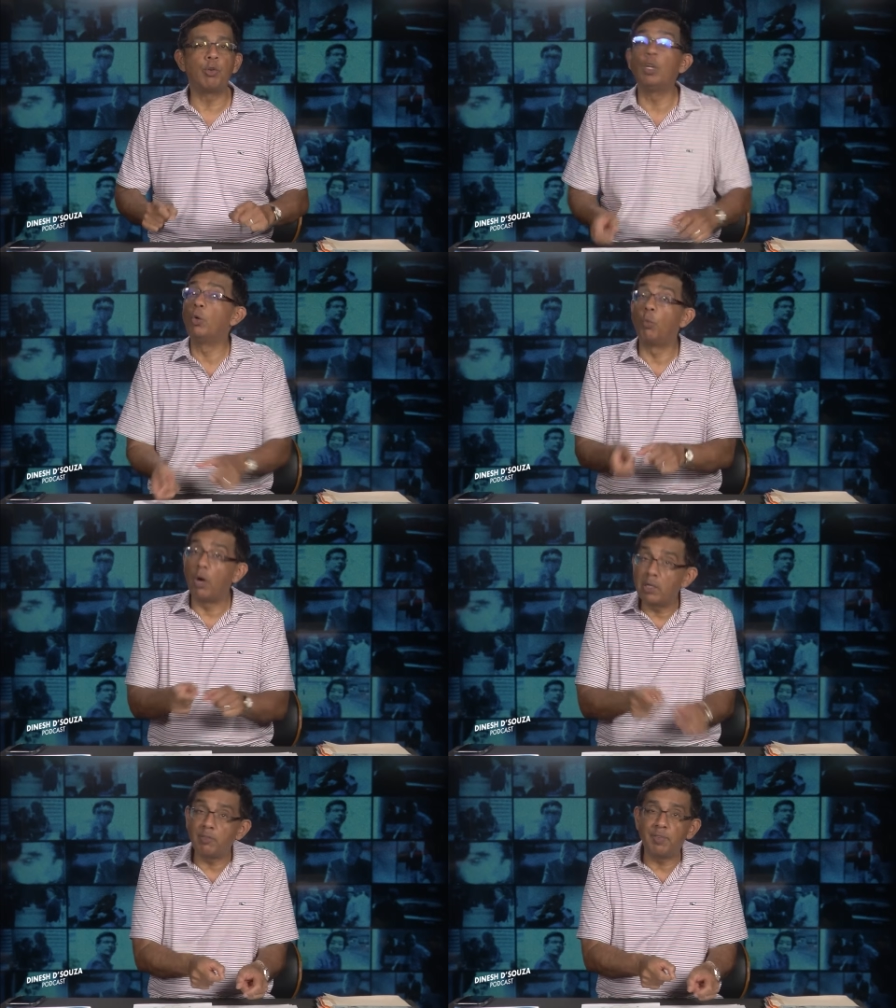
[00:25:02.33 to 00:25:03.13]
do you
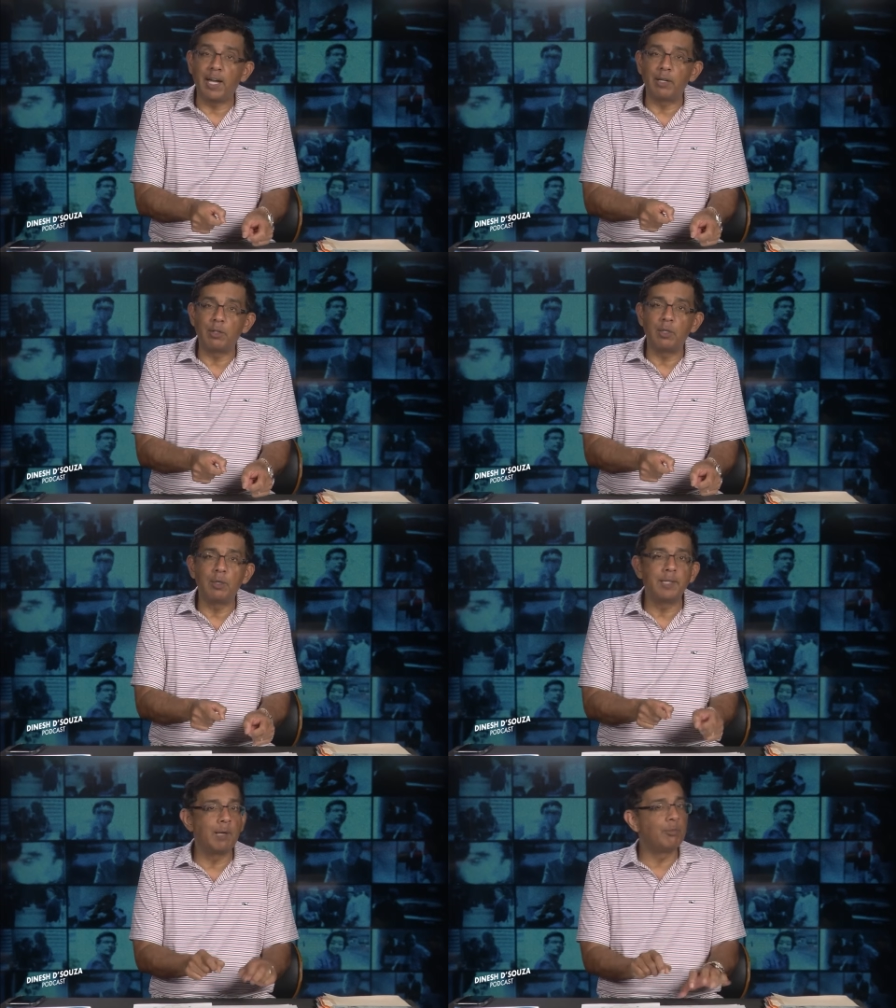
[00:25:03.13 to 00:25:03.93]
want to fire
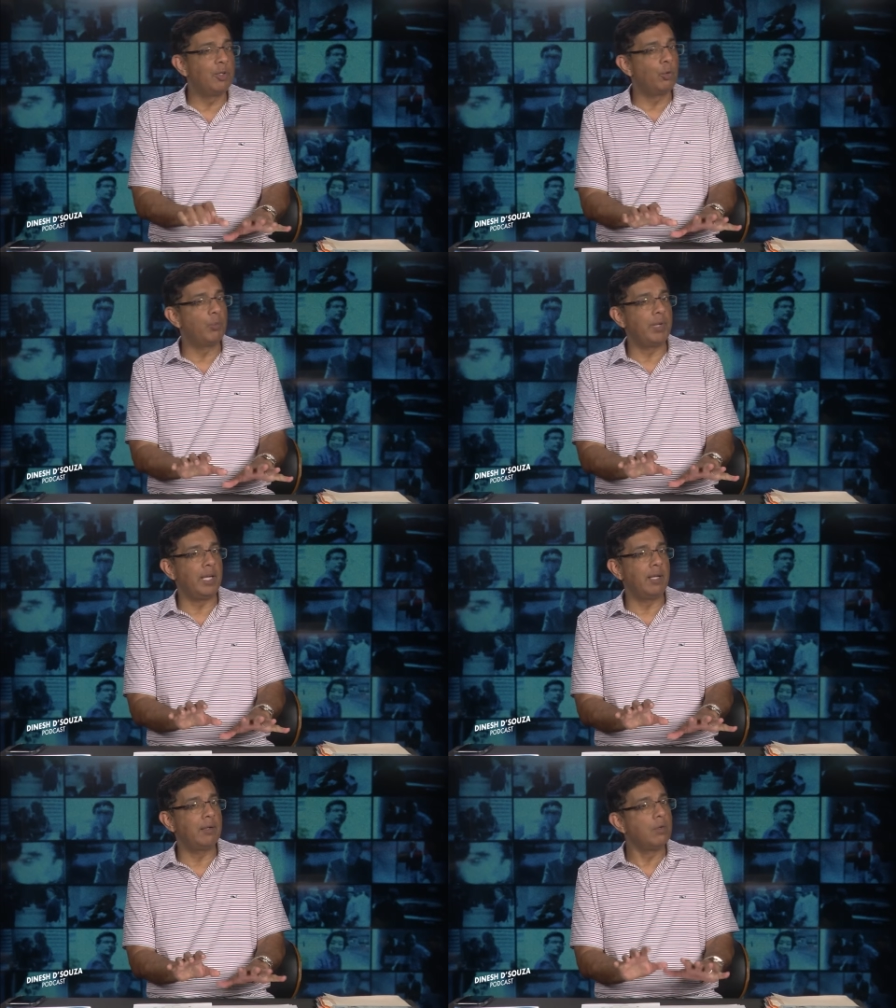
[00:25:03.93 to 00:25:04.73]
her? Their view would
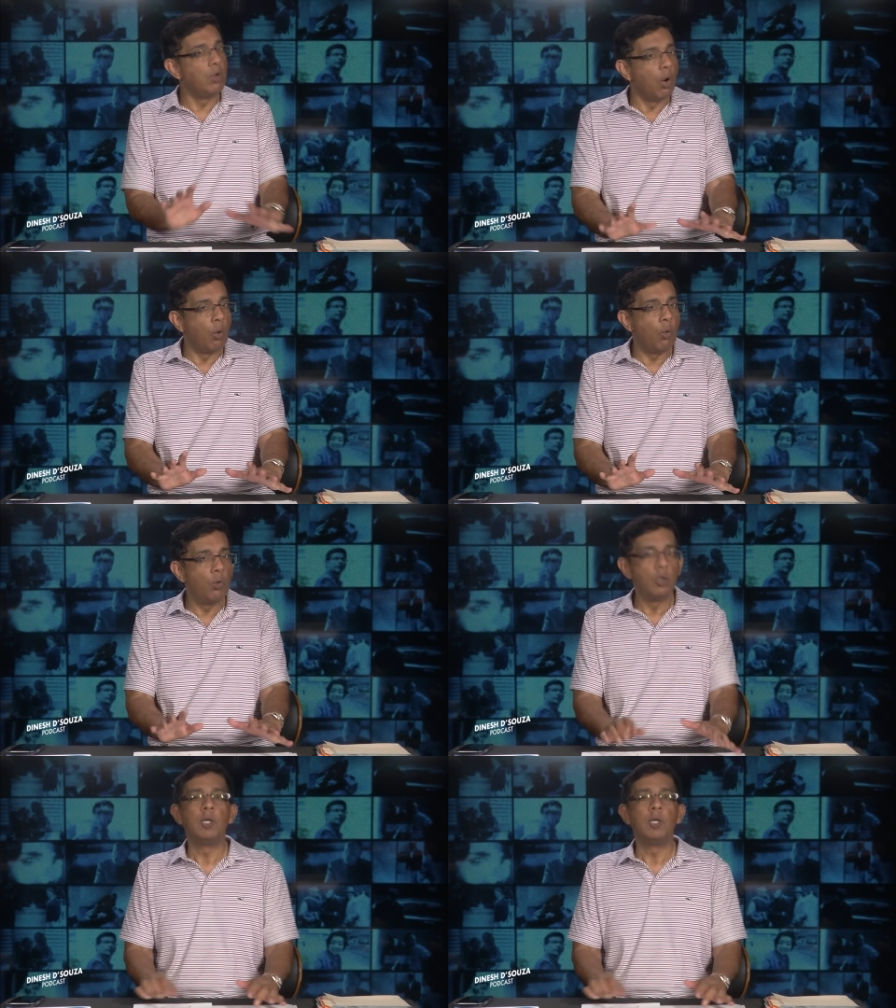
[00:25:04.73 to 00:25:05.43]
be no.